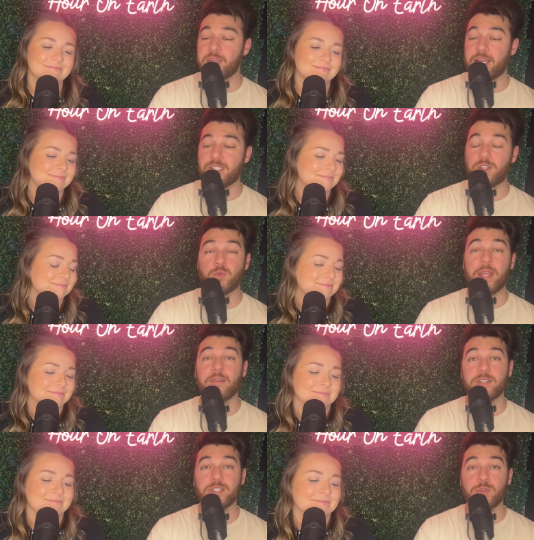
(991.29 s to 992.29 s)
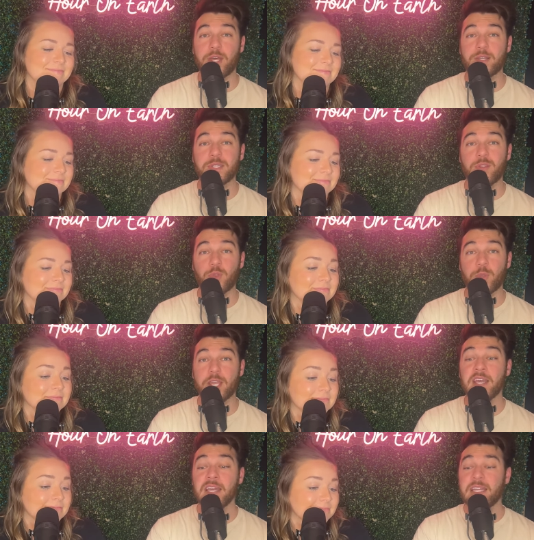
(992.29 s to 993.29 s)
Speaker 1: That's So Raven
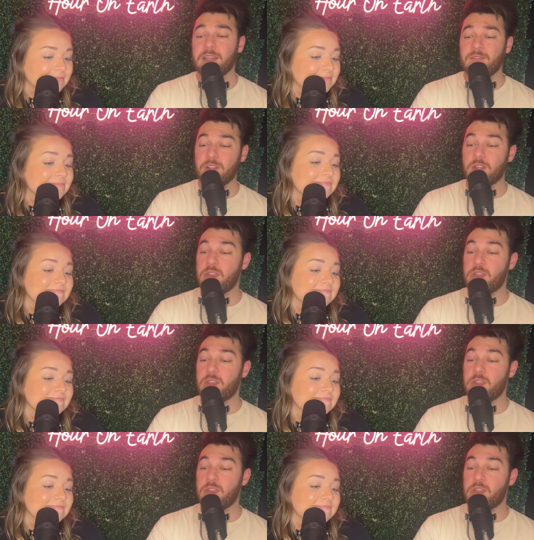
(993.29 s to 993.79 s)
2003. Phil